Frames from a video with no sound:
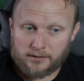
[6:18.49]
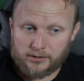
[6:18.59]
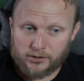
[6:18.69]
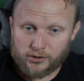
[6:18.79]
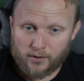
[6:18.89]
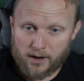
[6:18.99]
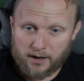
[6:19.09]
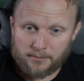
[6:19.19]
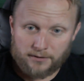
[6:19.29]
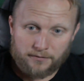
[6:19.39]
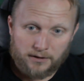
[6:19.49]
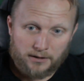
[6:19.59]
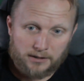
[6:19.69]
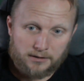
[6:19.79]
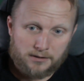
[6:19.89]
describe the
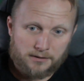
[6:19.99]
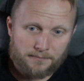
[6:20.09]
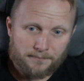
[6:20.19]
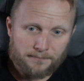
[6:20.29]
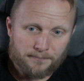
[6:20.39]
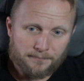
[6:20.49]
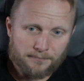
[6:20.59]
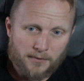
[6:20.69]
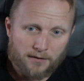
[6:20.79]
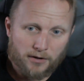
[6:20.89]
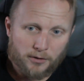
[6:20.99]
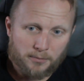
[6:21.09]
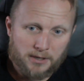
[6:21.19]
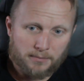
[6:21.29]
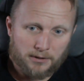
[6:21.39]
feelings of other
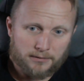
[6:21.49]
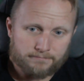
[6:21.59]
people.